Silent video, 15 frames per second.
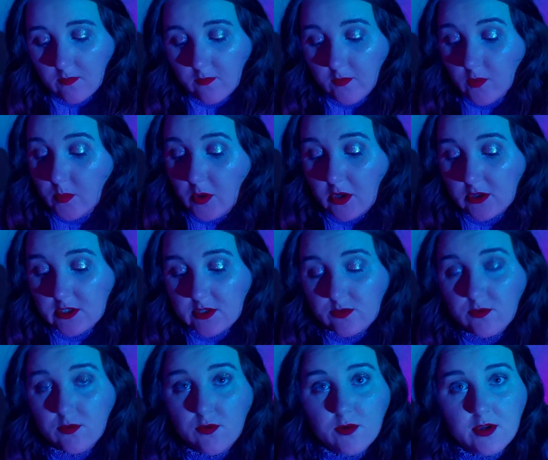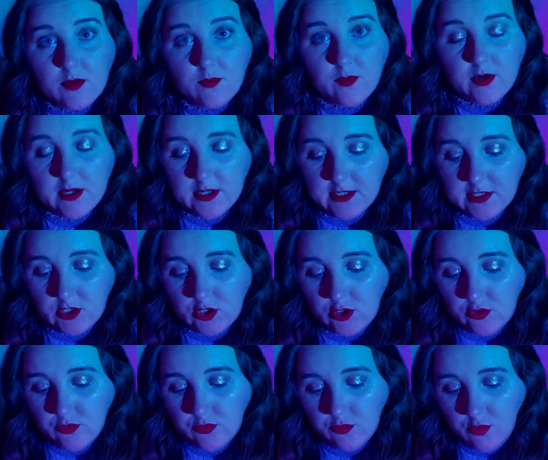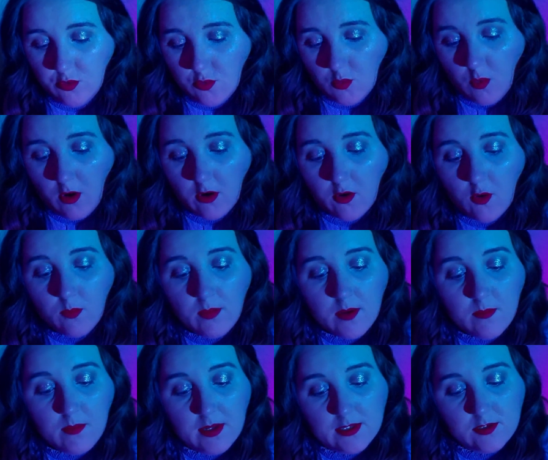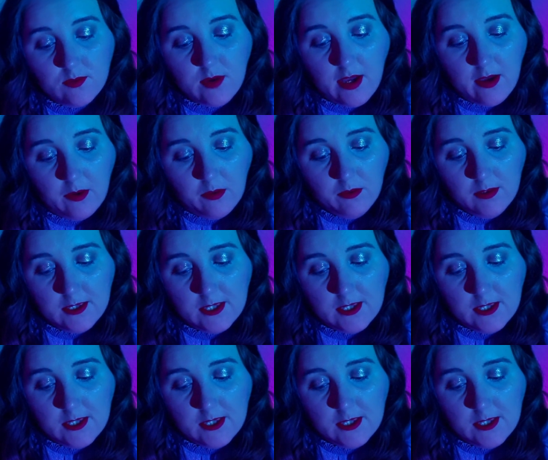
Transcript: for personal, it was to work on my mental health.